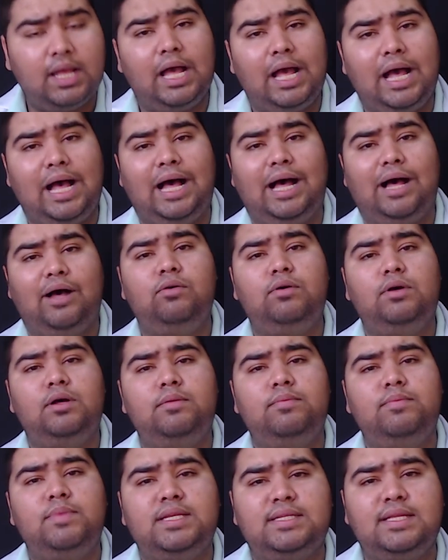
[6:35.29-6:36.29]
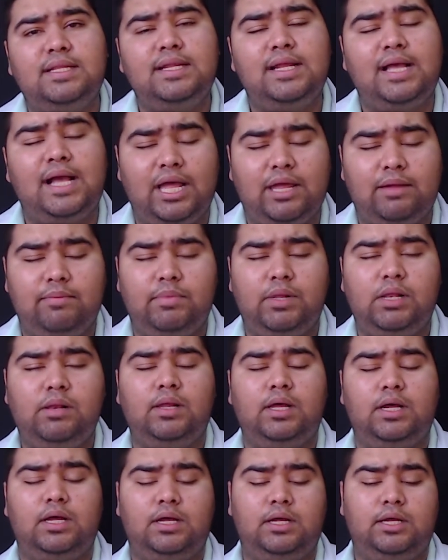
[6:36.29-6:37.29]
how a
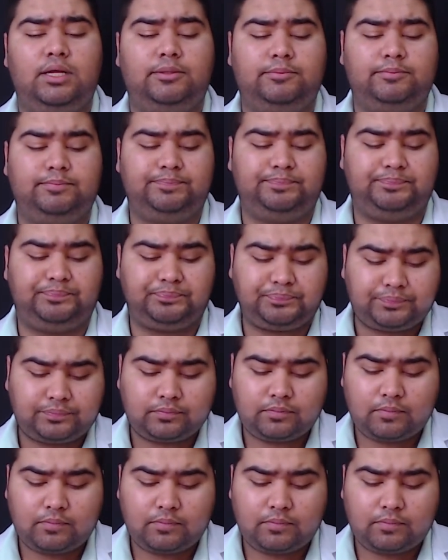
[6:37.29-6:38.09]
mesenchymal um,